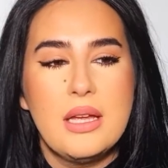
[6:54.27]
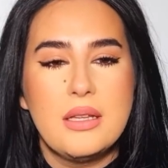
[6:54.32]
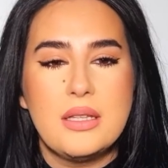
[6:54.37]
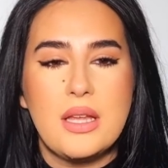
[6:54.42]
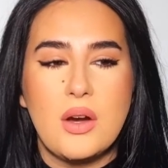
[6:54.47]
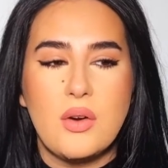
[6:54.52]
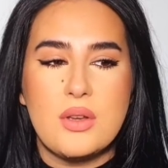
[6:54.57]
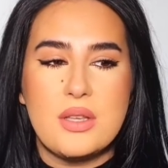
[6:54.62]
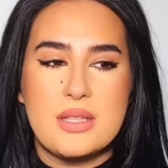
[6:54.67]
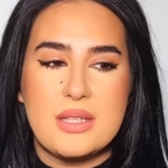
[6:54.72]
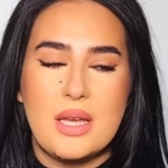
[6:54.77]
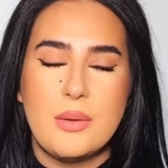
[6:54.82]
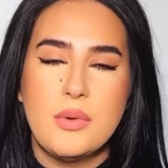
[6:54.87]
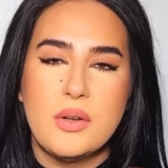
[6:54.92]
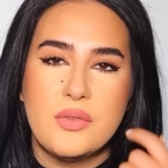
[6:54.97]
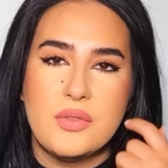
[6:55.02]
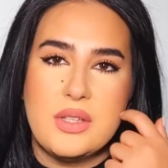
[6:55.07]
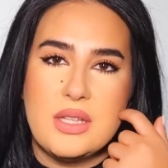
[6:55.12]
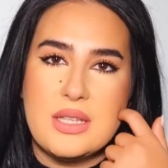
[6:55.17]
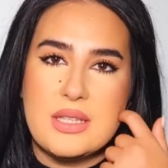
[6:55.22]
Now, in some
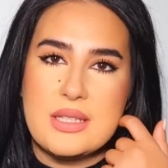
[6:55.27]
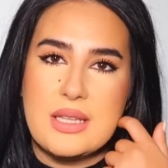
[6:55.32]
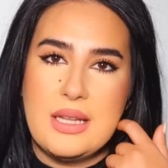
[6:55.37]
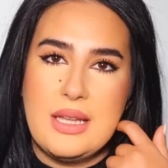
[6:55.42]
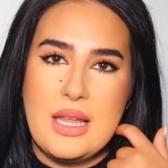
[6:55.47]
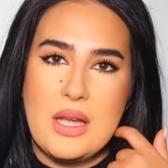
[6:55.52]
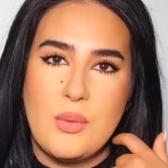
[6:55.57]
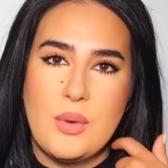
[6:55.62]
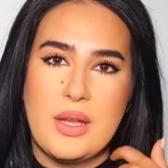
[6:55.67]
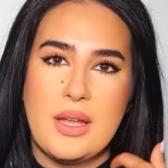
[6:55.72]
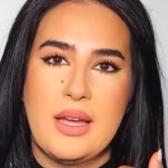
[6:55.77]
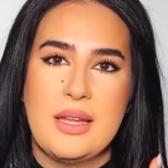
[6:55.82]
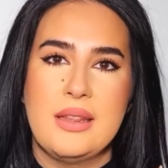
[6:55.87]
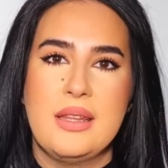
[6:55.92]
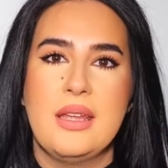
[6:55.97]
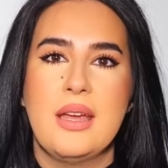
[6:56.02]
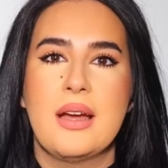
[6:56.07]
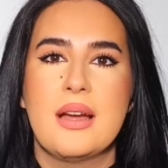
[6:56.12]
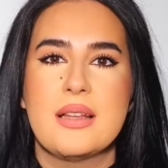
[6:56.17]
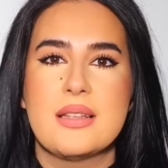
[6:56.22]
of these layering
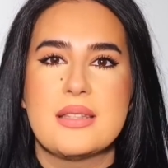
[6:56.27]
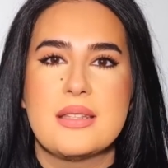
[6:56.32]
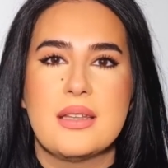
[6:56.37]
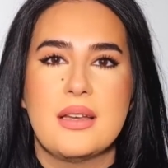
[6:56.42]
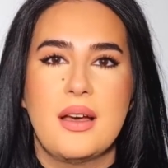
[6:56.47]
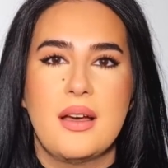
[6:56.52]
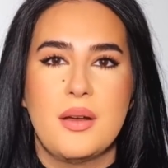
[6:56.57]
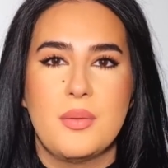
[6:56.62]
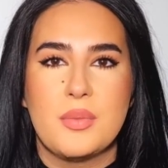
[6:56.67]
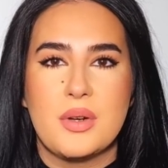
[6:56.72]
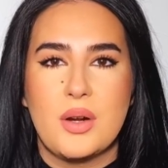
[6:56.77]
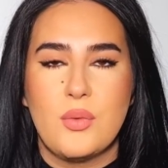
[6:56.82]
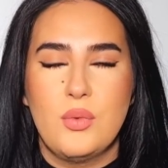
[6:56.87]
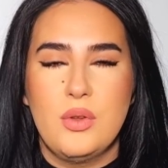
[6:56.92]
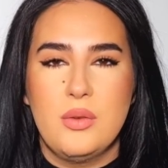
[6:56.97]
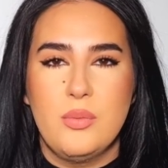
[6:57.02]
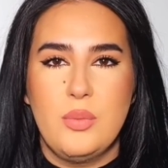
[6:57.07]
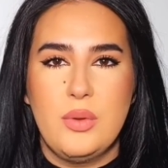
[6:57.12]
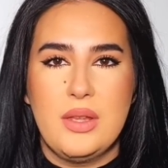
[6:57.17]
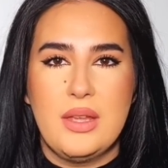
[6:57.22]
ideas, Khamrah
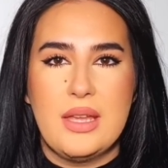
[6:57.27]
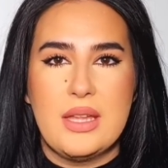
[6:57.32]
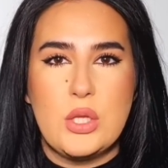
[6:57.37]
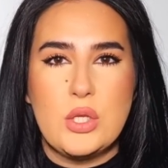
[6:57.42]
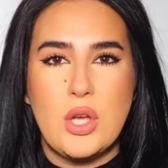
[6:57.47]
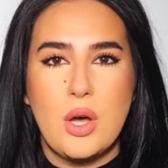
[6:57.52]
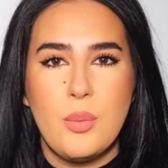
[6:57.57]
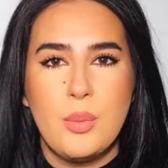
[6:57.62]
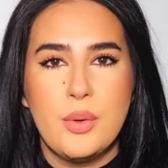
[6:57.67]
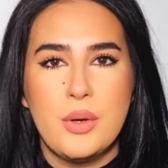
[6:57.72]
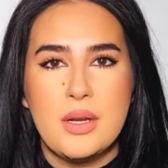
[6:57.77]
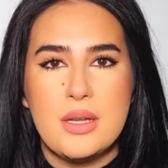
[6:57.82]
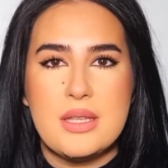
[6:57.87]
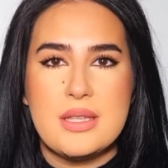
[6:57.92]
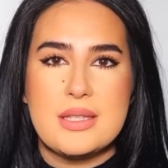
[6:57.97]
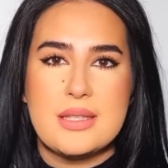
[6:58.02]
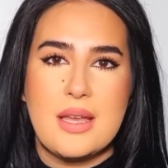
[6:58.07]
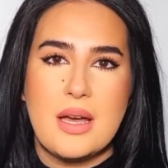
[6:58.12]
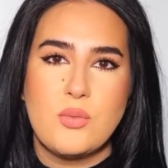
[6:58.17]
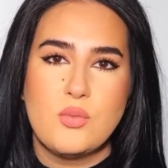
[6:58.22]
will be a topper,
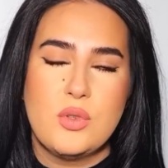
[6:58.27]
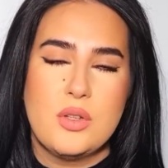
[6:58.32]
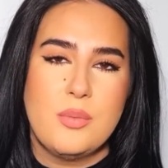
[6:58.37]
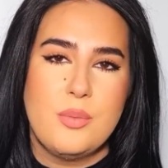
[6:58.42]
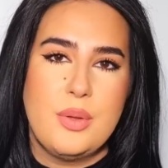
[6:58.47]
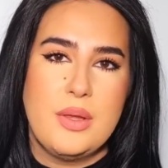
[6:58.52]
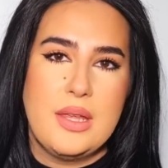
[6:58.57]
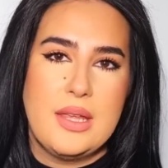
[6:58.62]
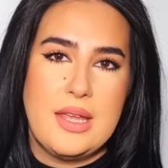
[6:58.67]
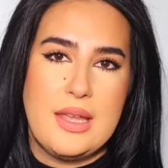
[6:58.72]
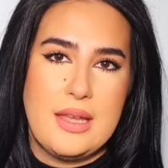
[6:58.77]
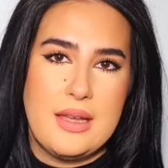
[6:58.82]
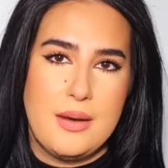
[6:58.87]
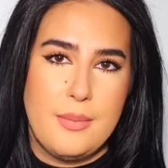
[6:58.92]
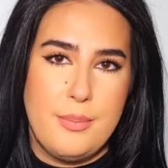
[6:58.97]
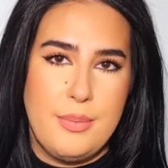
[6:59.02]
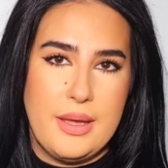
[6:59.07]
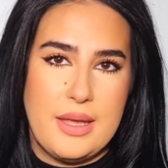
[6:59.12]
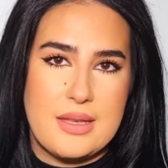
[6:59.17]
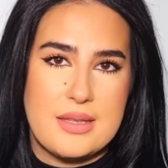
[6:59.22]
in some will be
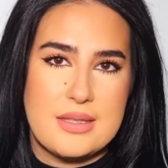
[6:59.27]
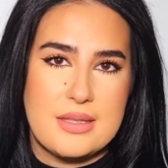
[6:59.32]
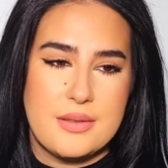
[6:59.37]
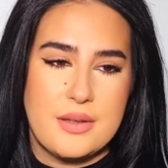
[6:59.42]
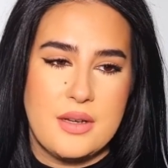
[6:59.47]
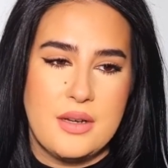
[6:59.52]
a base.